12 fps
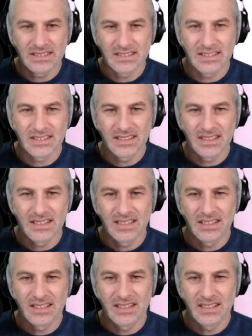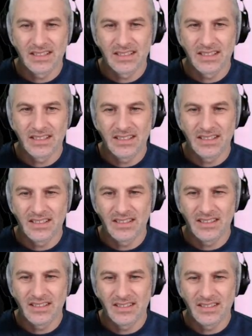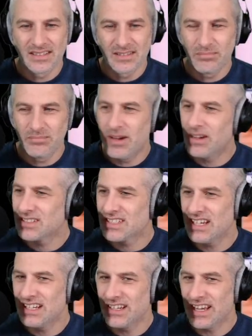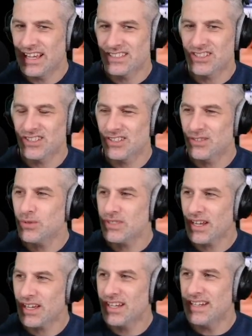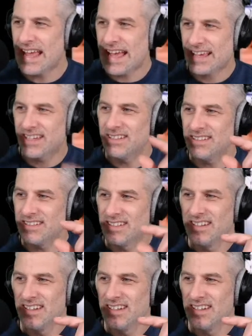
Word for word: Martini Extra Dry for £2.20. Martini Extra Dry. It's always like a knackered,